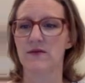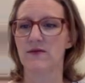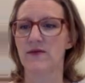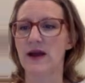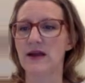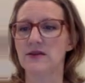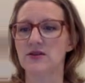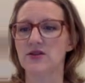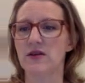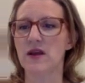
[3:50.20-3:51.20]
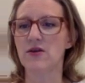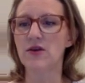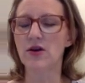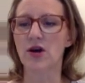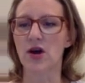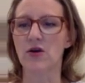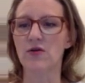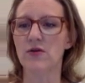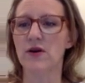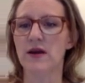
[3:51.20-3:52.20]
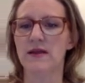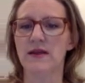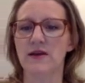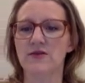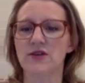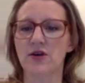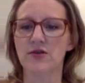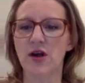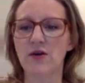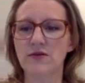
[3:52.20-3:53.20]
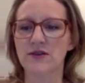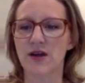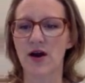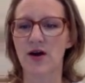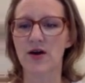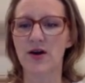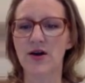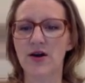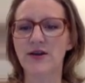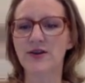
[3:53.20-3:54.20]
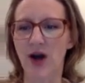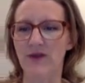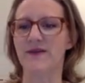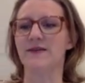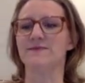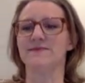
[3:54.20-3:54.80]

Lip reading: Right? So there you go. There's our note on coffee.